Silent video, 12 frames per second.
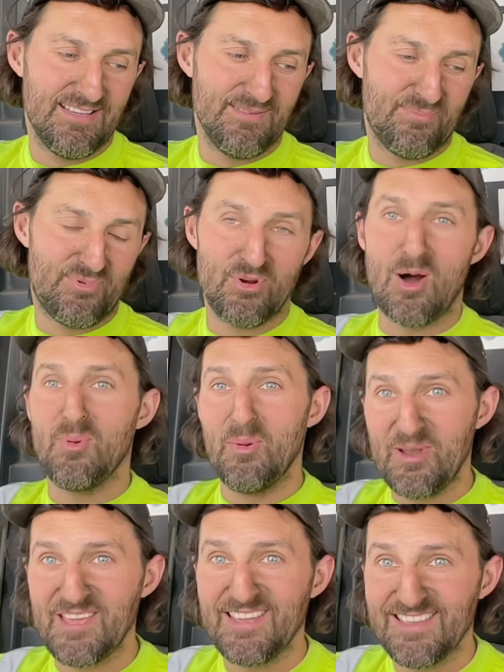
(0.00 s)

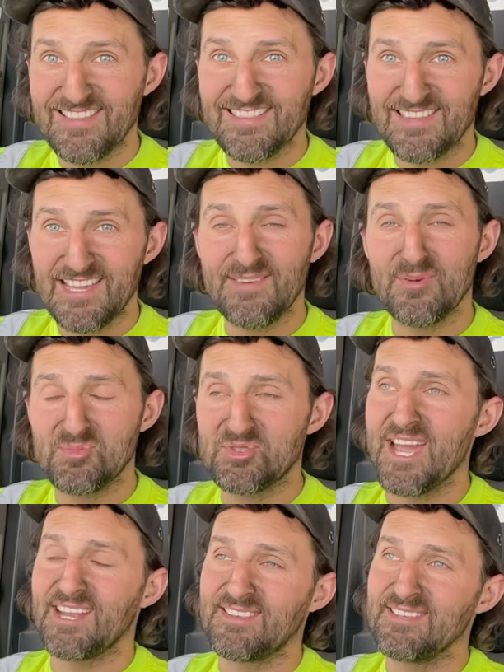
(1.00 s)
probably they've
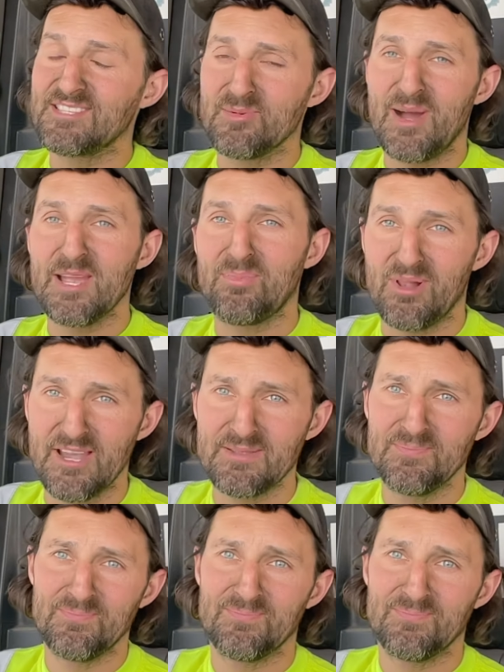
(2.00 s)
objected to my planning